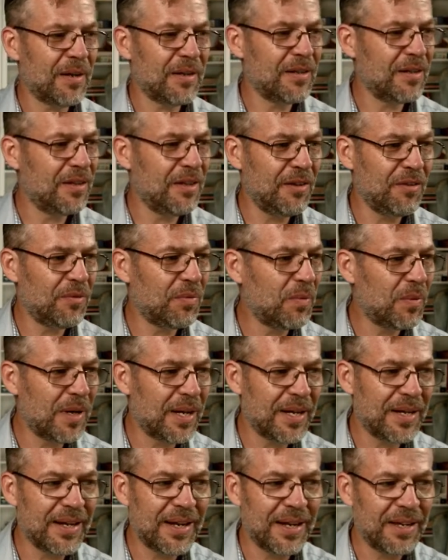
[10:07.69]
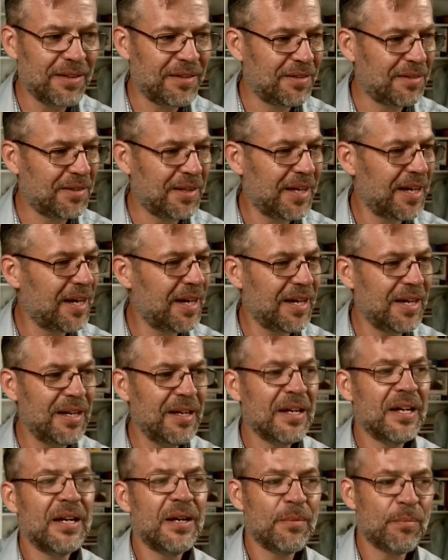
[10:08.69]
This one, ACA,
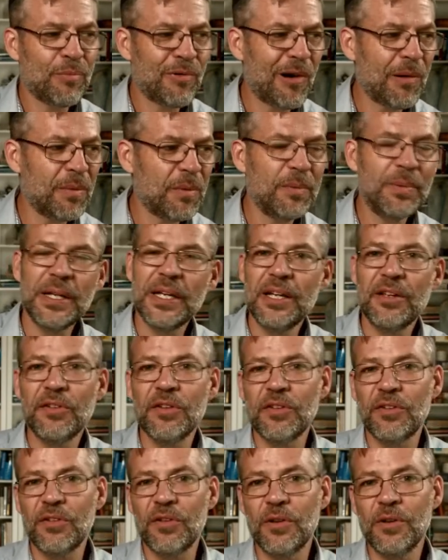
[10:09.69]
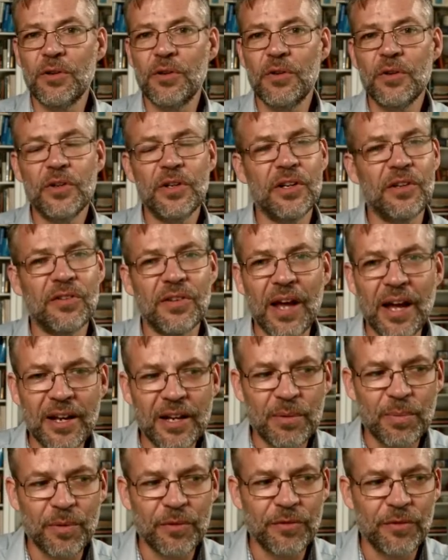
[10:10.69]
probably isn't so good. It's
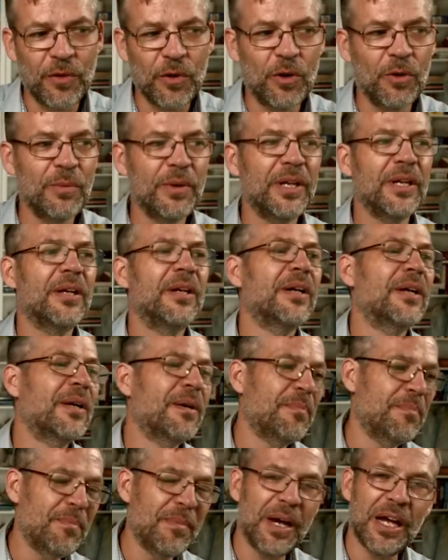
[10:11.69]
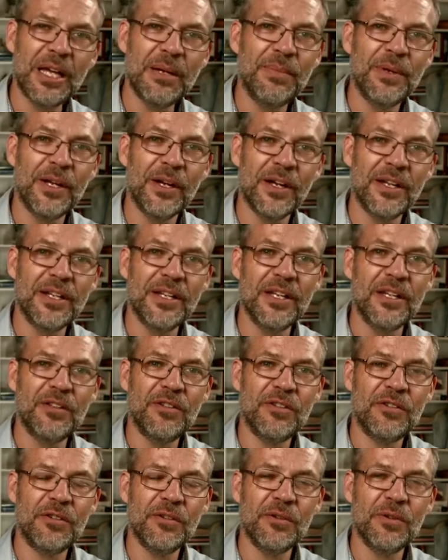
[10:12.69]
underperforming. Maybe I
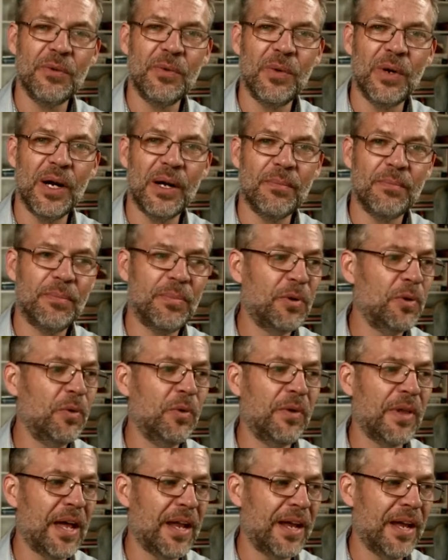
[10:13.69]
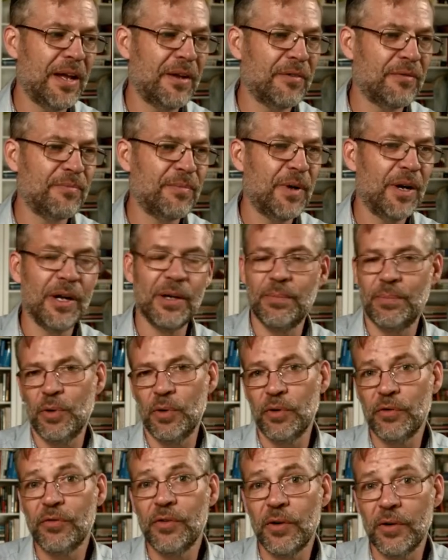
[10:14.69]
need to pull that out of my
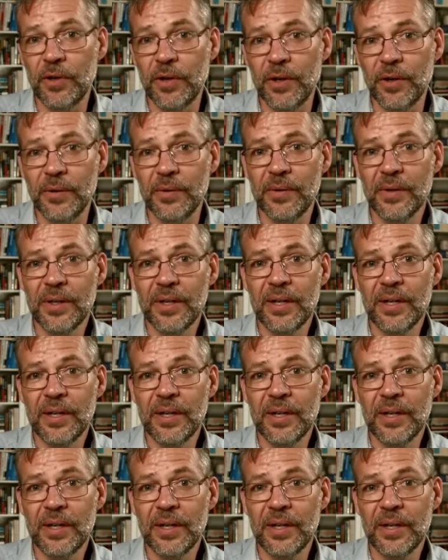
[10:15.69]
portfolio.